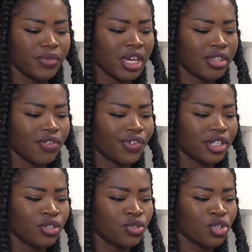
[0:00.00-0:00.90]
they
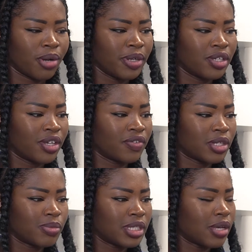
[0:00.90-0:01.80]
find you a job and you give
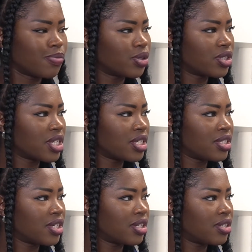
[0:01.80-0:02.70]
them
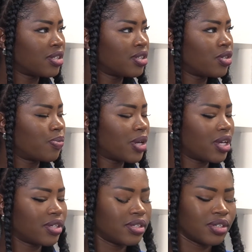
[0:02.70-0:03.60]
10%, and you
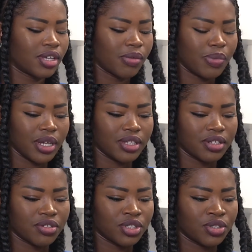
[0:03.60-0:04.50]
get paid
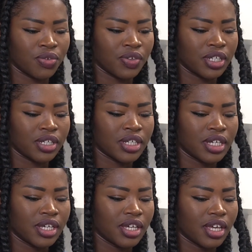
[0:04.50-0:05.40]
the rest of it.
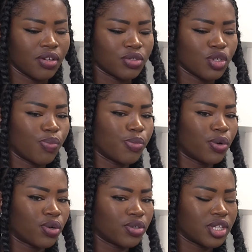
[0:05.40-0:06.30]
And also
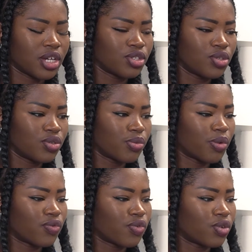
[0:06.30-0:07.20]
people contact you to
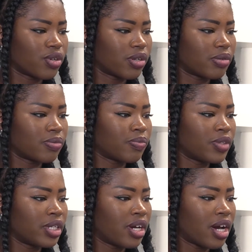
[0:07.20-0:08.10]
perform.
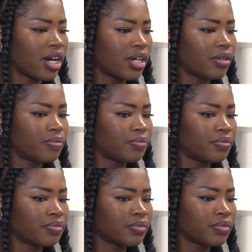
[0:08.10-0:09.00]

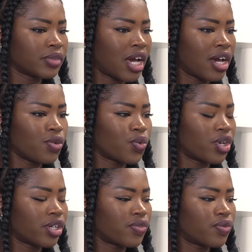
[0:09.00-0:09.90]
I
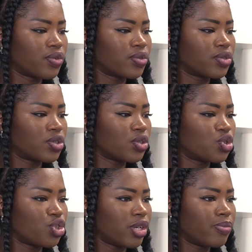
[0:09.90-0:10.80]
work for Sir
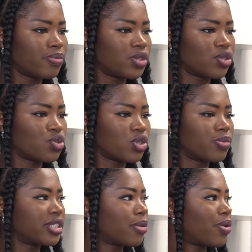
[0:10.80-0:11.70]
Dream. Sir
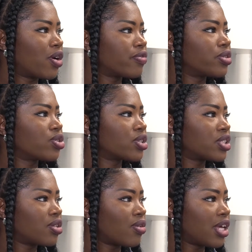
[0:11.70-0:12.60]
Dream is a part of Cirque du
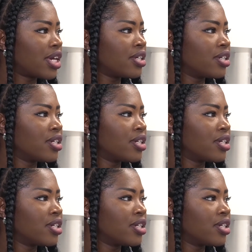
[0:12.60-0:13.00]
Soleil,